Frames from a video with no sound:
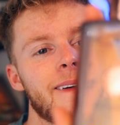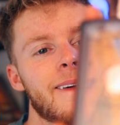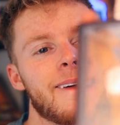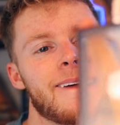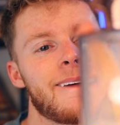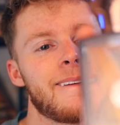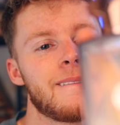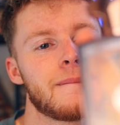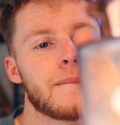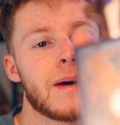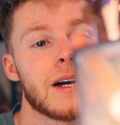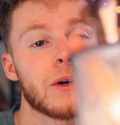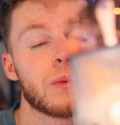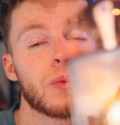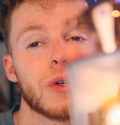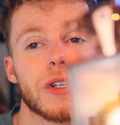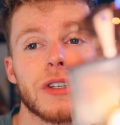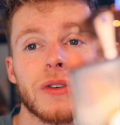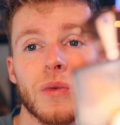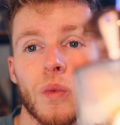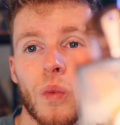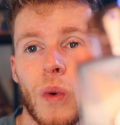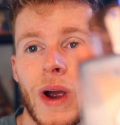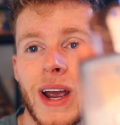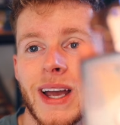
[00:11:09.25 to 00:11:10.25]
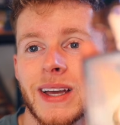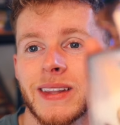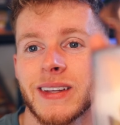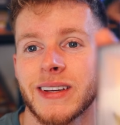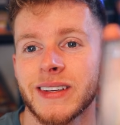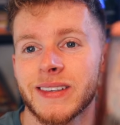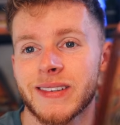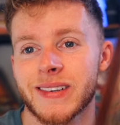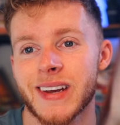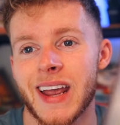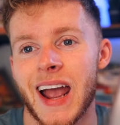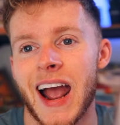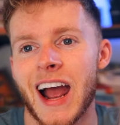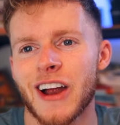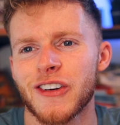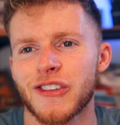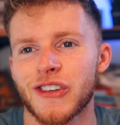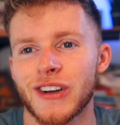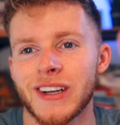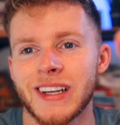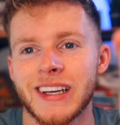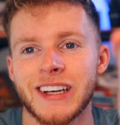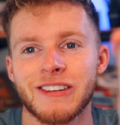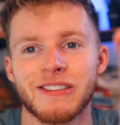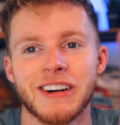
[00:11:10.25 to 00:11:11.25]
I wouldn't wear this
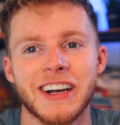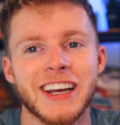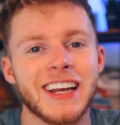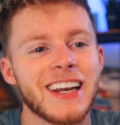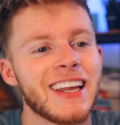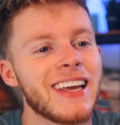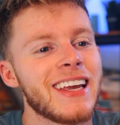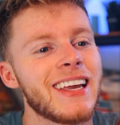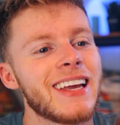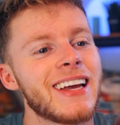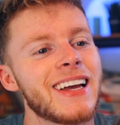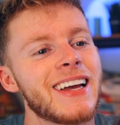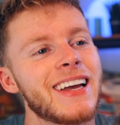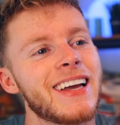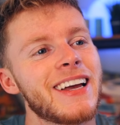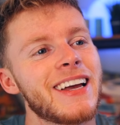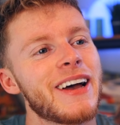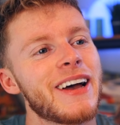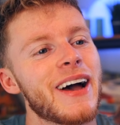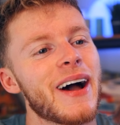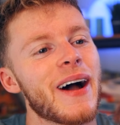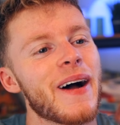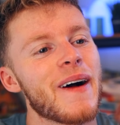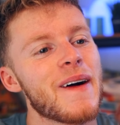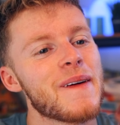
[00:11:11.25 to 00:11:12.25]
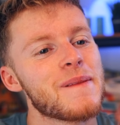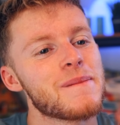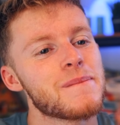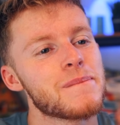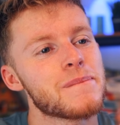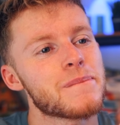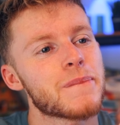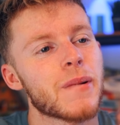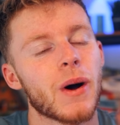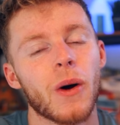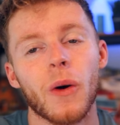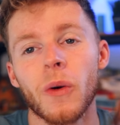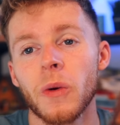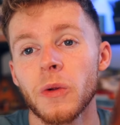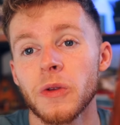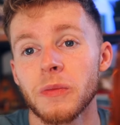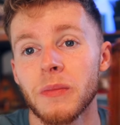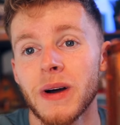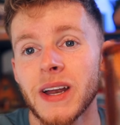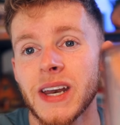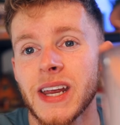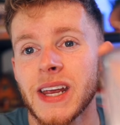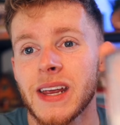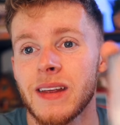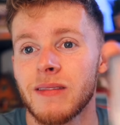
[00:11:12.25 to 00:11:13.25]
casually really, but old
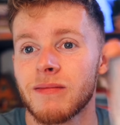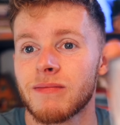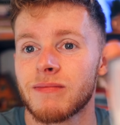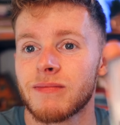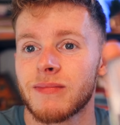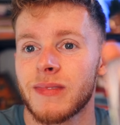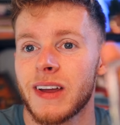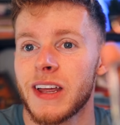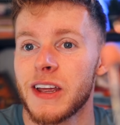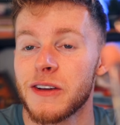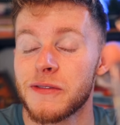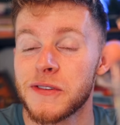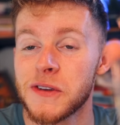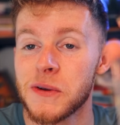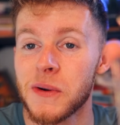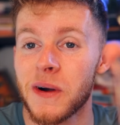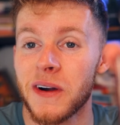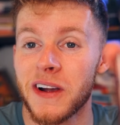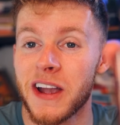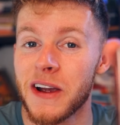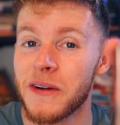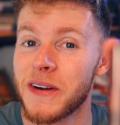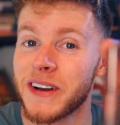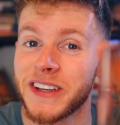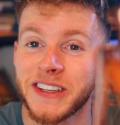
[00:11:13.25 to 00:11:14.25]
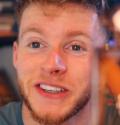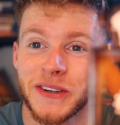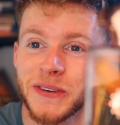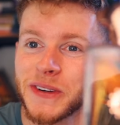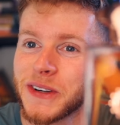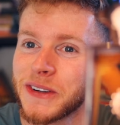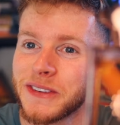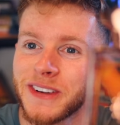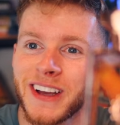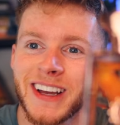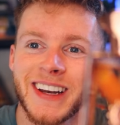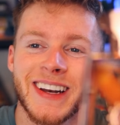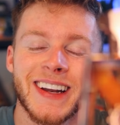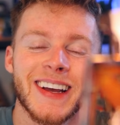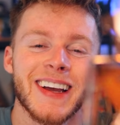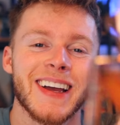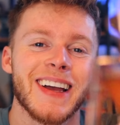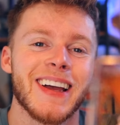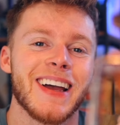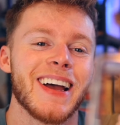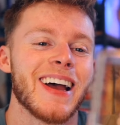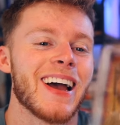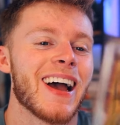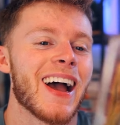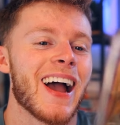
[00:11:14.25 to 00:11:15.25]
money, if you are going to an event
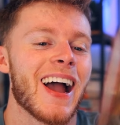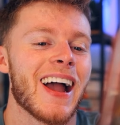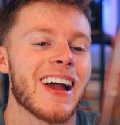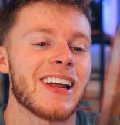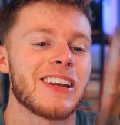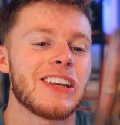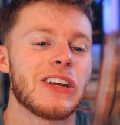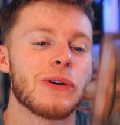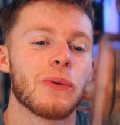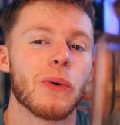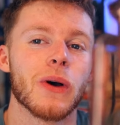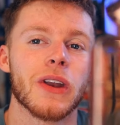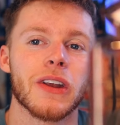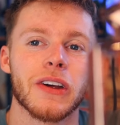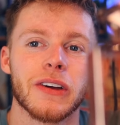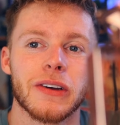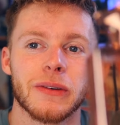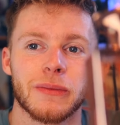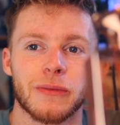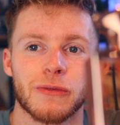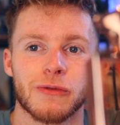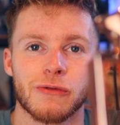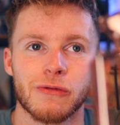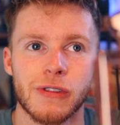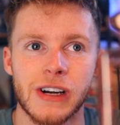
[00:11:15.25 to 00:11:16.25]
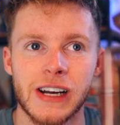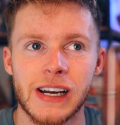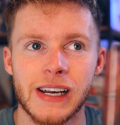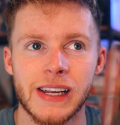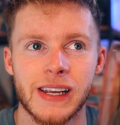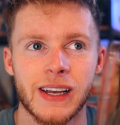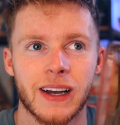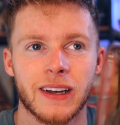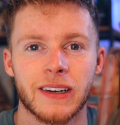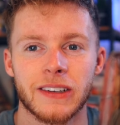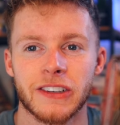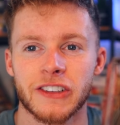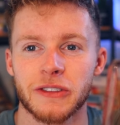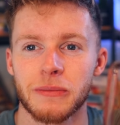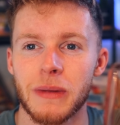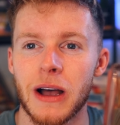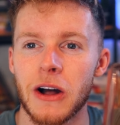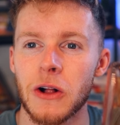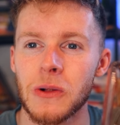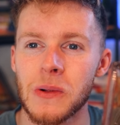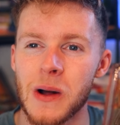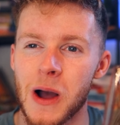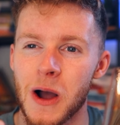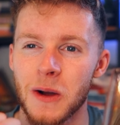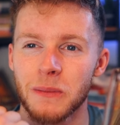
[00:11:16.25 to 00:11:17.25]
and you want to really kind of
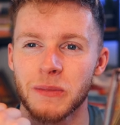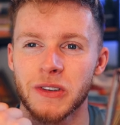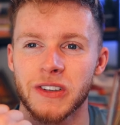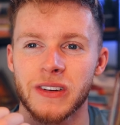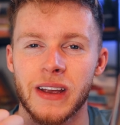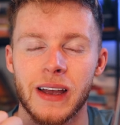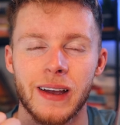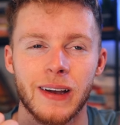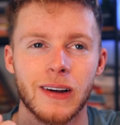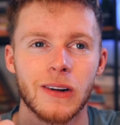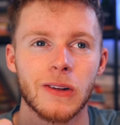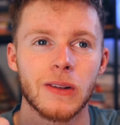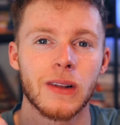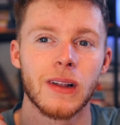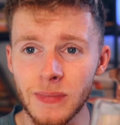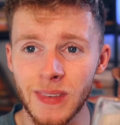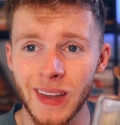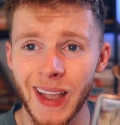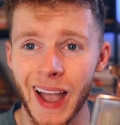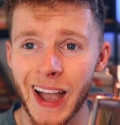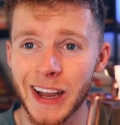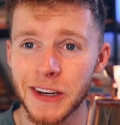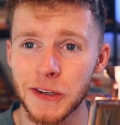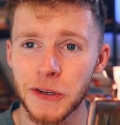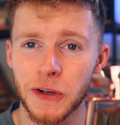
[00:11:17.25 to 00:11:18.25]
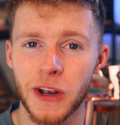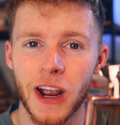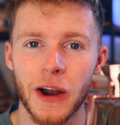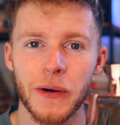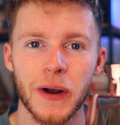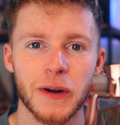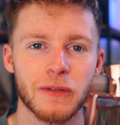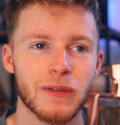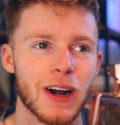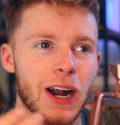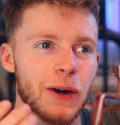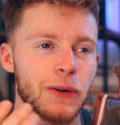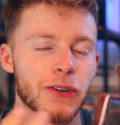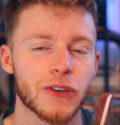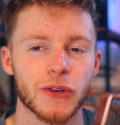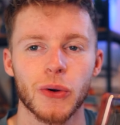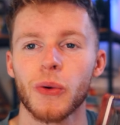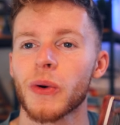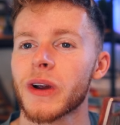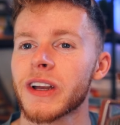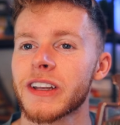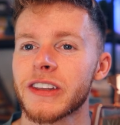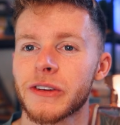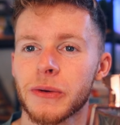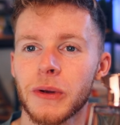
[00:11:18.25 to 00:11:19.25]
smell upscale and you're going around
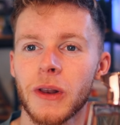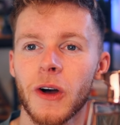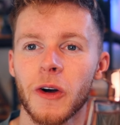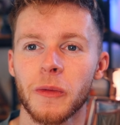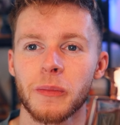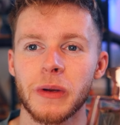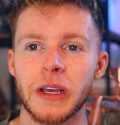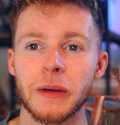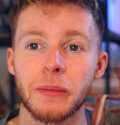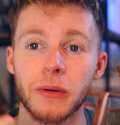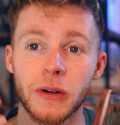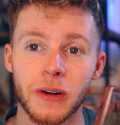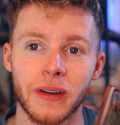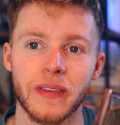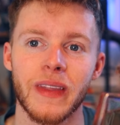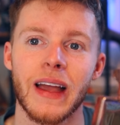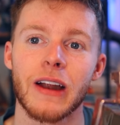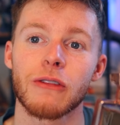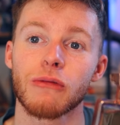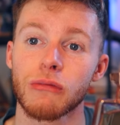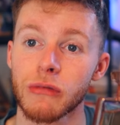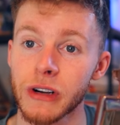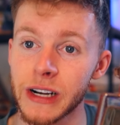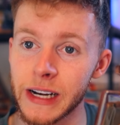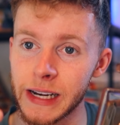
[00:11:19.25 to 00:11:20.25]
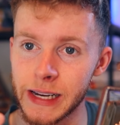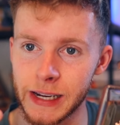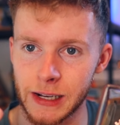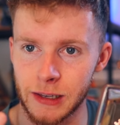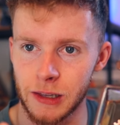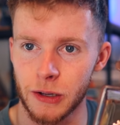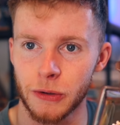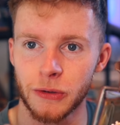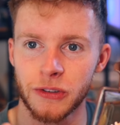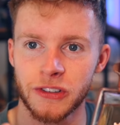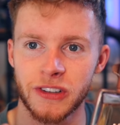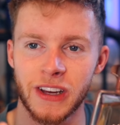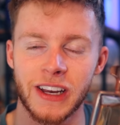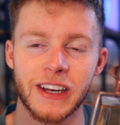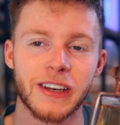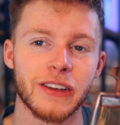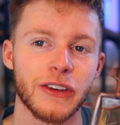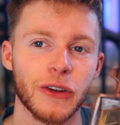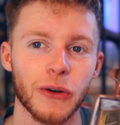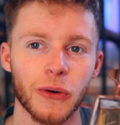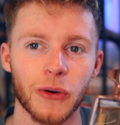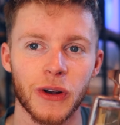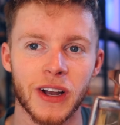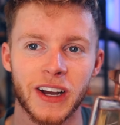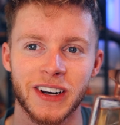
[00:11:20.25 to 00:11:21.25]
talking to a lot of people and they're really close in
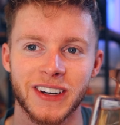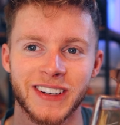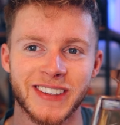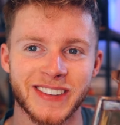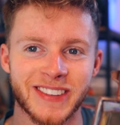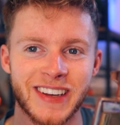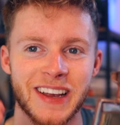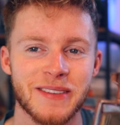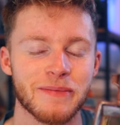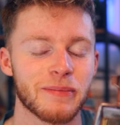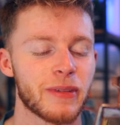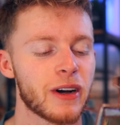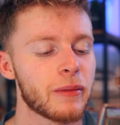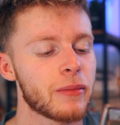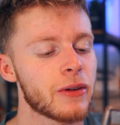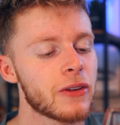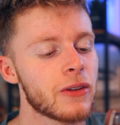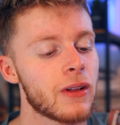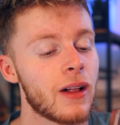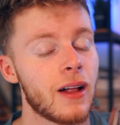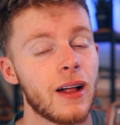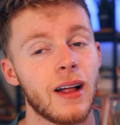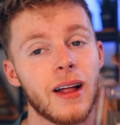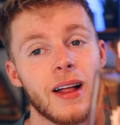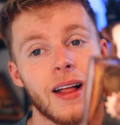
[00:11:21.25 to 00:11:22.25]
your kind of scent bubble,